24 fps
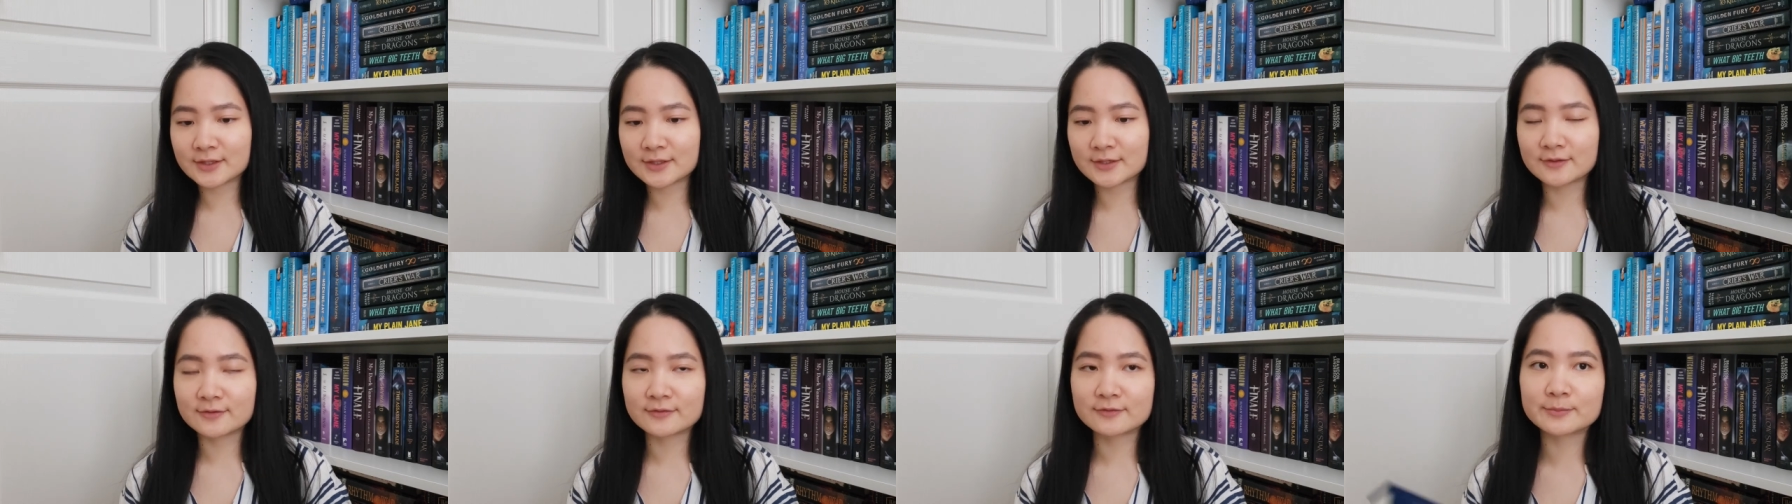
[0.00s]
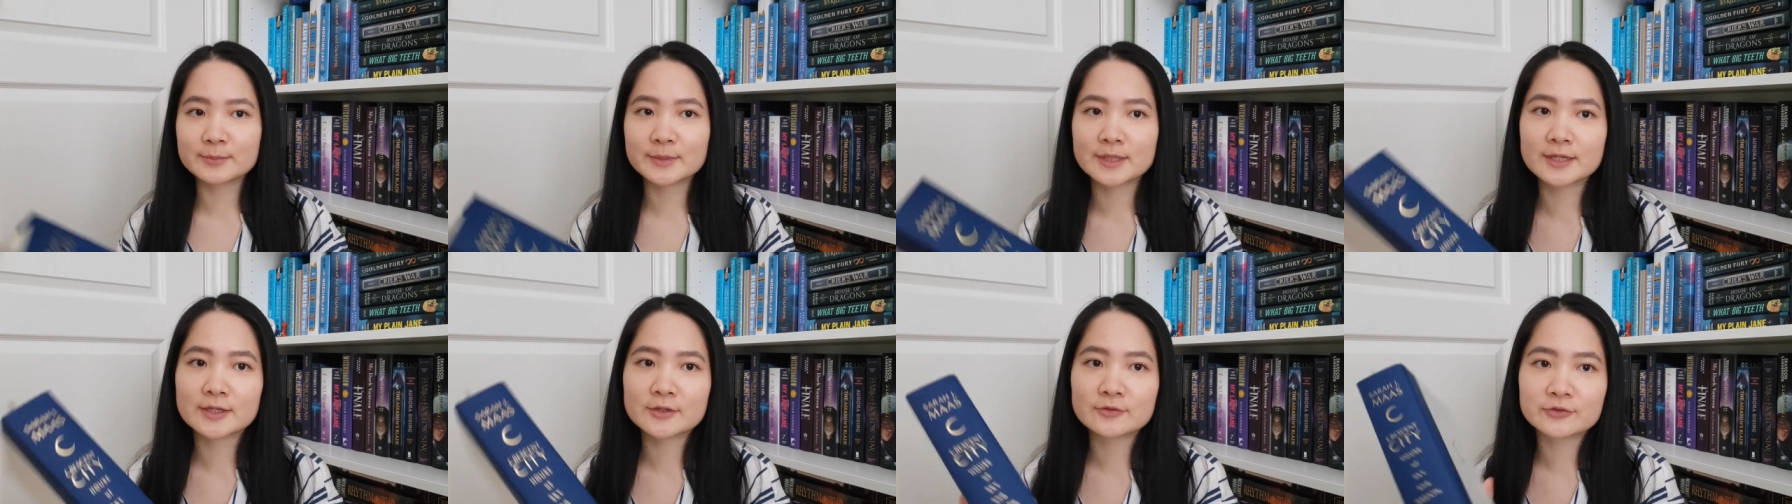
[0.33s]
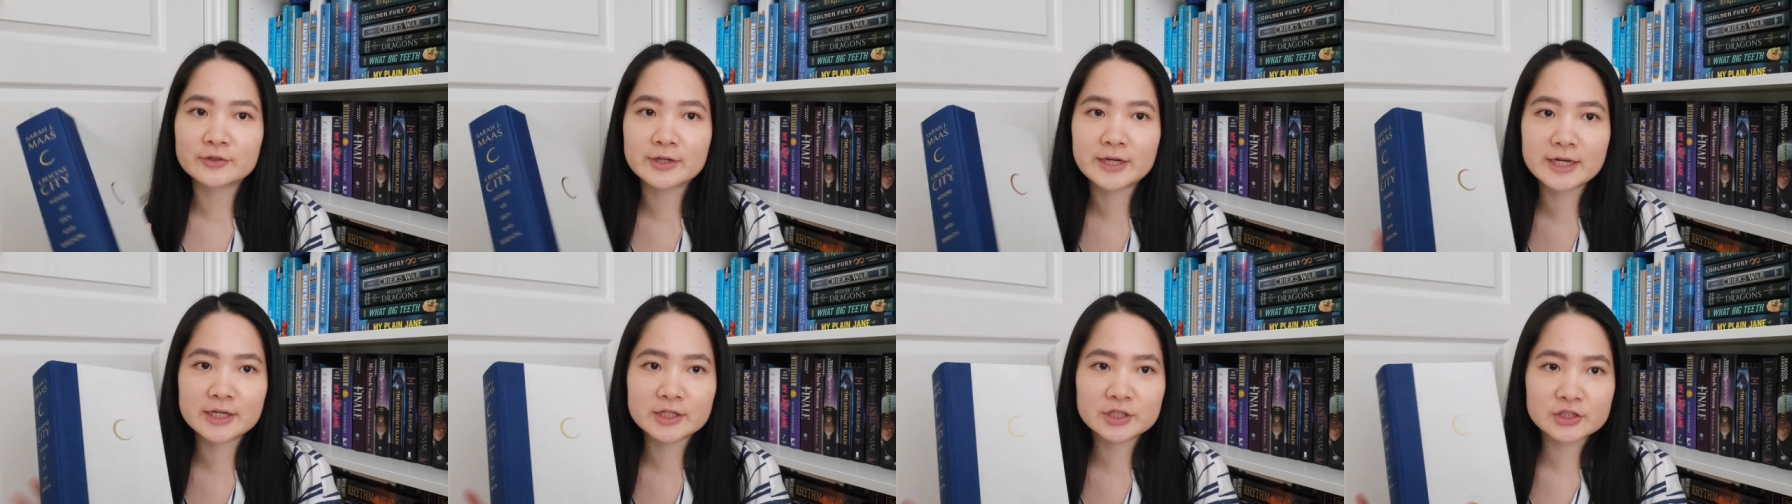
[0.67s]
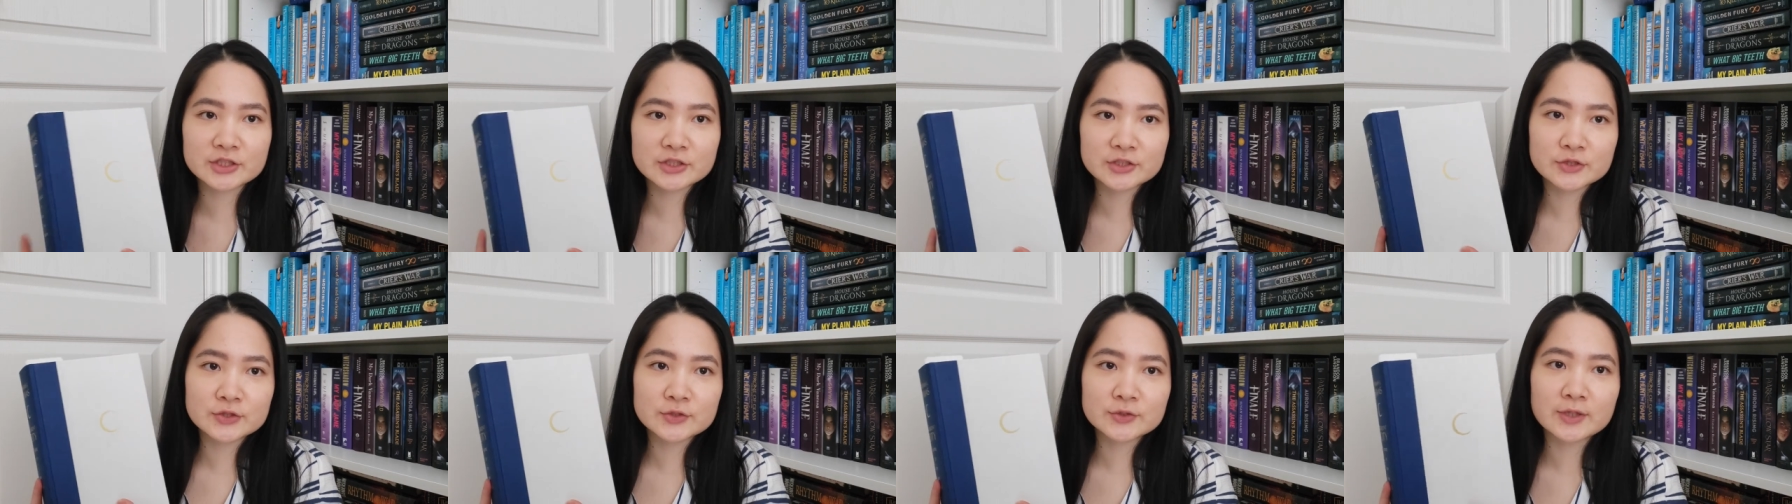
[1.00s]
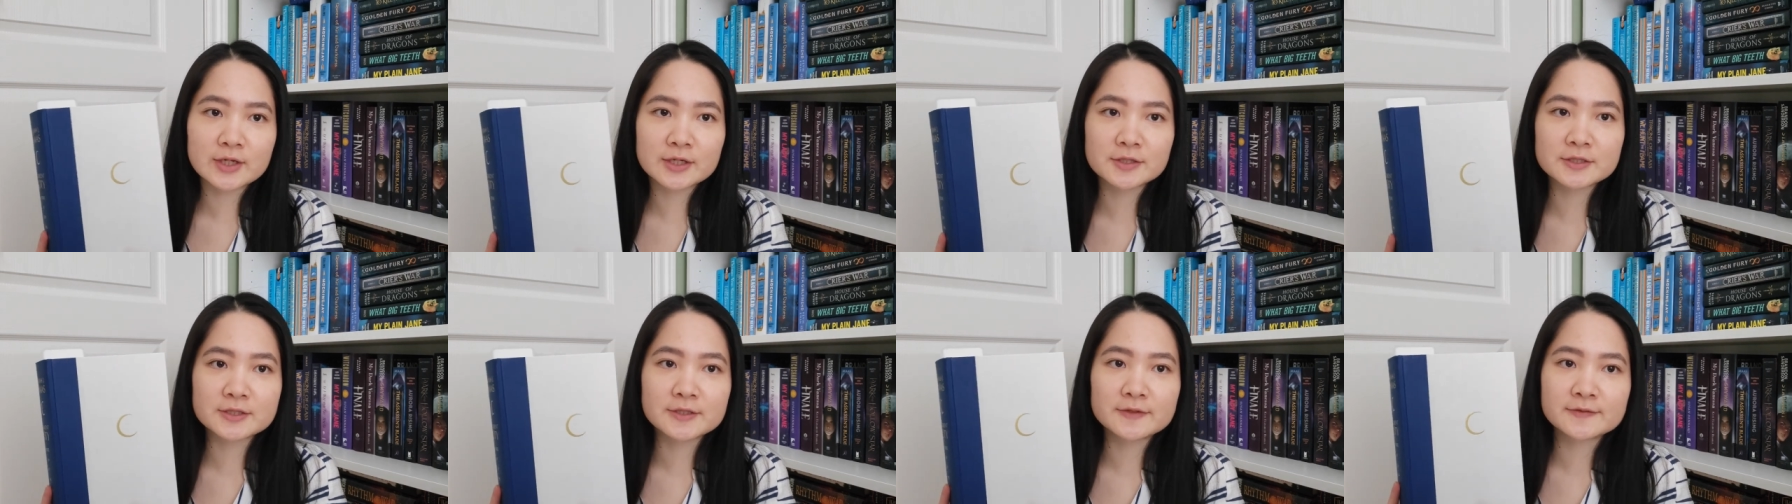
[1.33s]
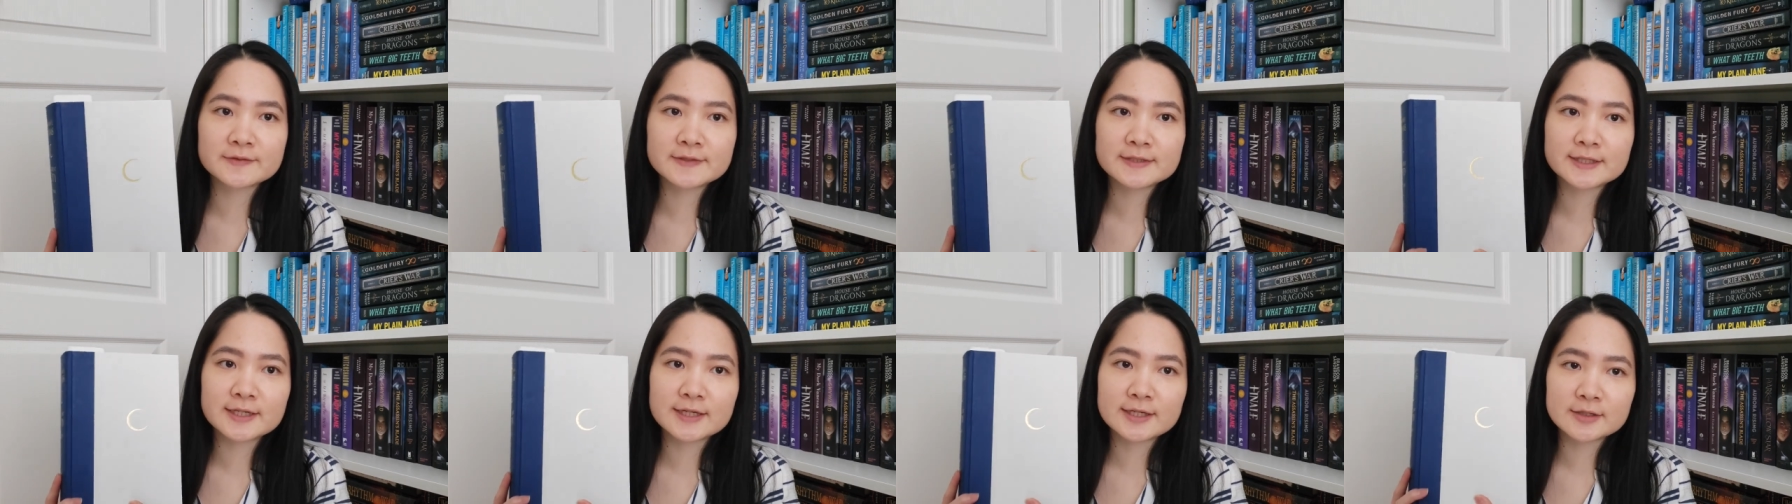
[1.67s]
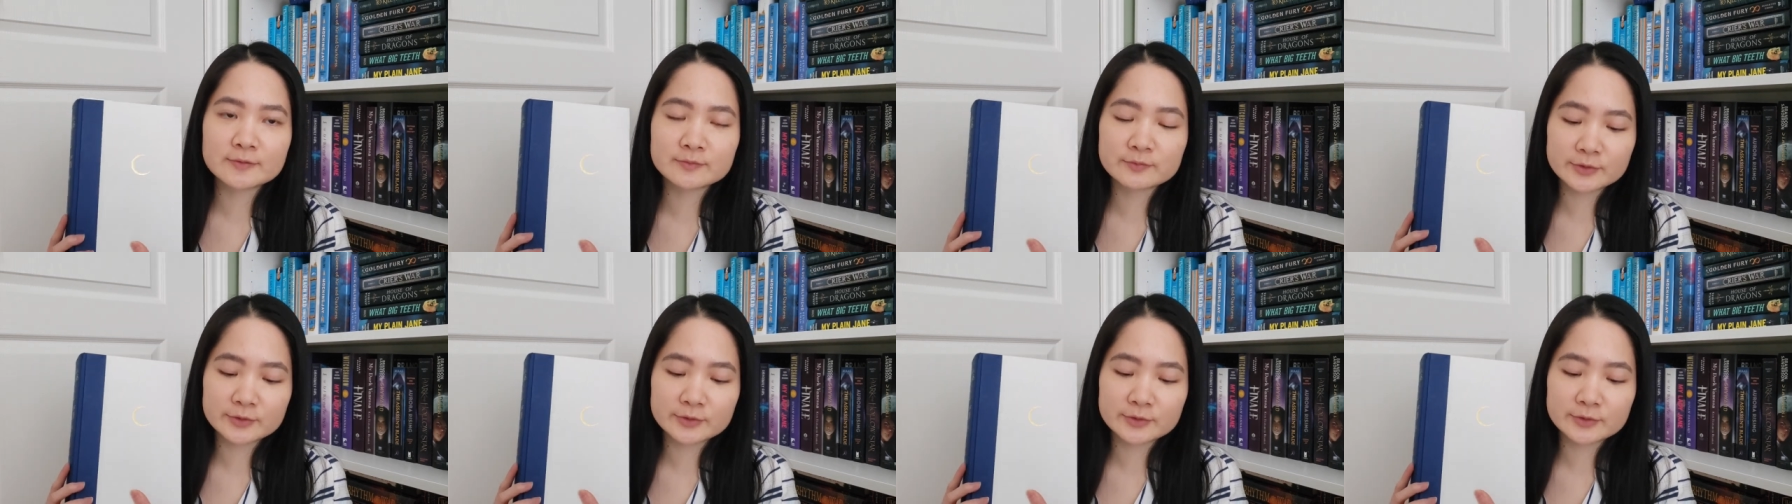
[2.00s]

of my reaction to House of Sky and